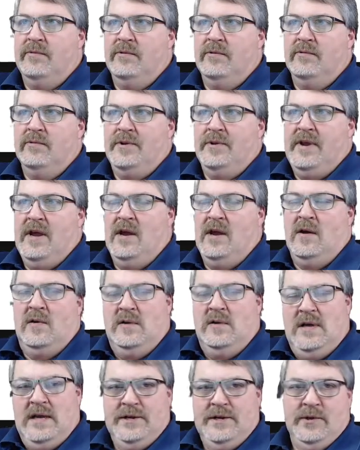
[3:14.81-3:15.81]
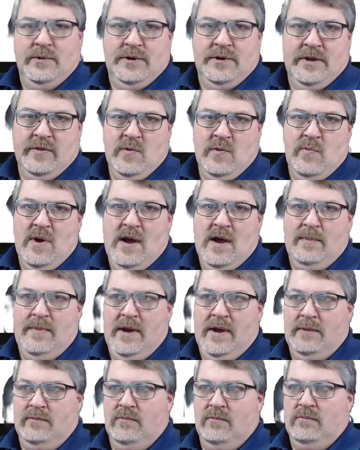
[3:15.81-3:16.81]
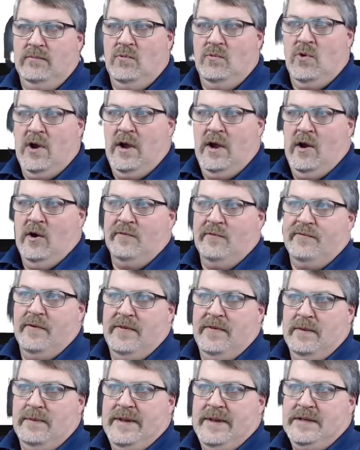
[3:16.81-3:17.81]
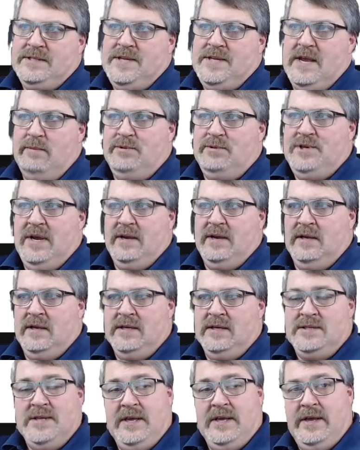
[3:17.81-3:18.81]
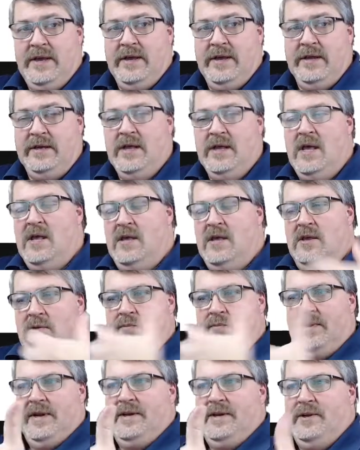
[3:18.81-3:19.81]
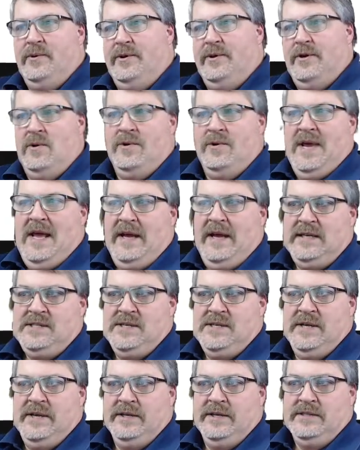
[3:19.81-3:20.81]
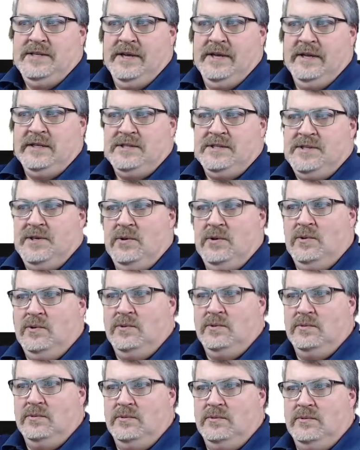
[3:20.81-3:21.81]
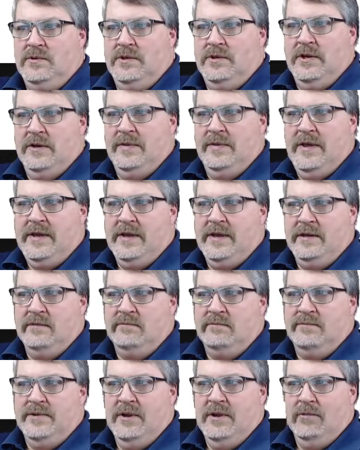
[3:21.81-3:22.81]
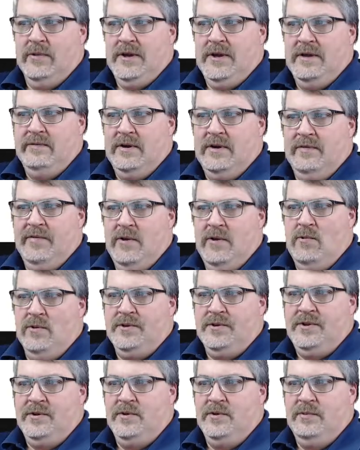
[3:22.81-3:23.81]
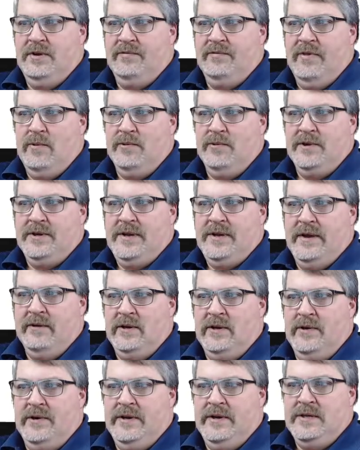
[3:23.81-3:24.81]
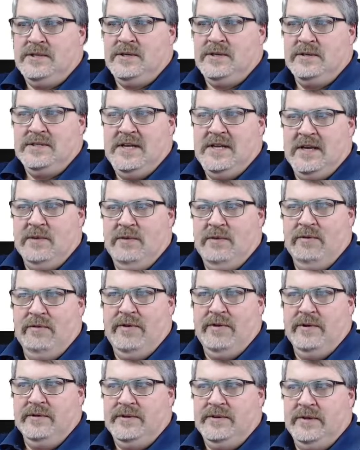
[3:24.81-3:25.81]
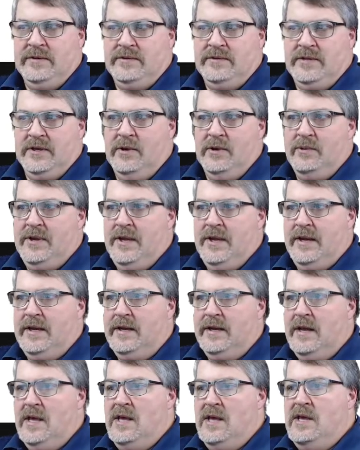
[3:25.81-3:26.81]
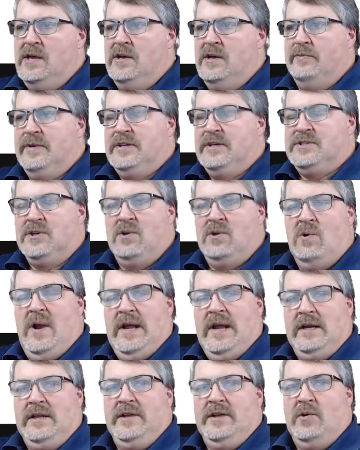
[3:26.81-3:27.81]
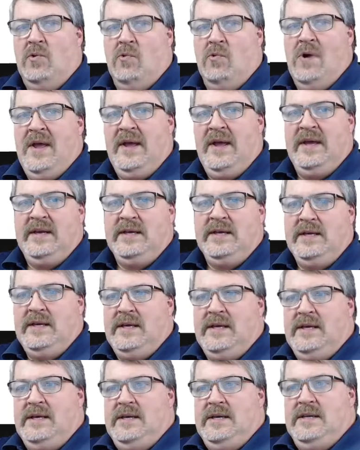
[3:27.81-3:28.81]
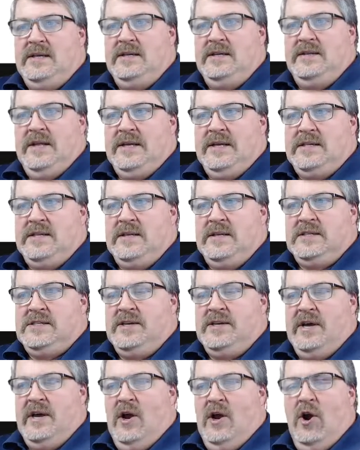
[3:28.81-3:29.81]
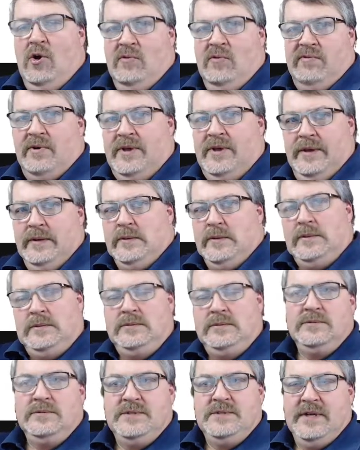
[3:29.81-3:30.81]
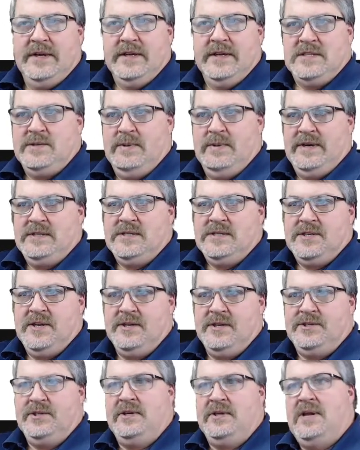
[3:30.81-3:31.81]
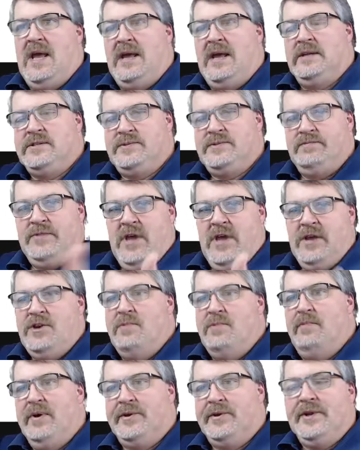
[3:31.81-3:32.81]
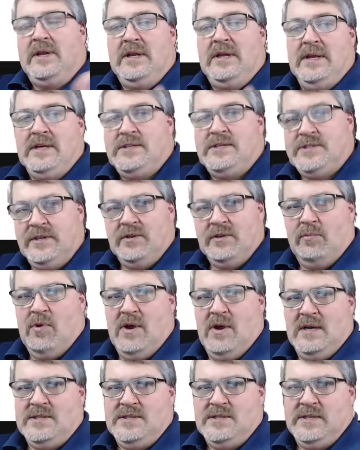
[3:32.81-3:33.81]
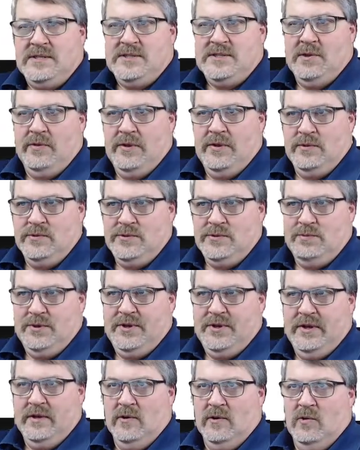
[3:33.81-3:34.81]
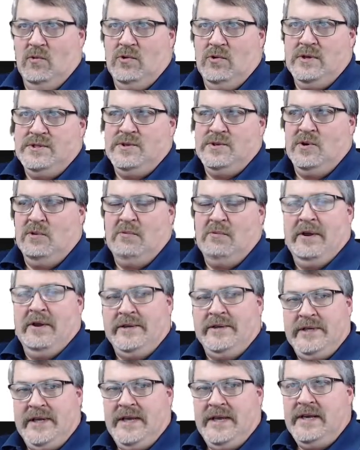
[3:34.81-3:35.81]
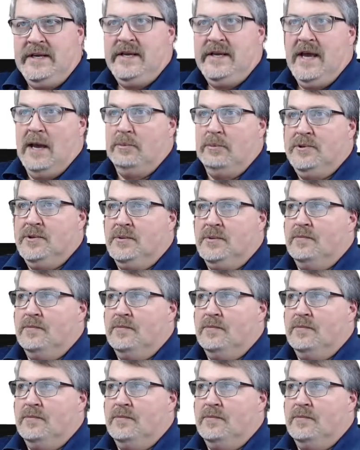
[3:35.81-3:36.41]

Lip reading: Well, now I do another pop-up where I offer them that same checklist again, but I do it on exit intent. So, they can get rid of it if they want to, but if they want to download it, it's going to take them over there to go get it. But it's a great little way that it's not overkill to get somebody's attention, and you build a list in the process. So those particular ones are around lead capture.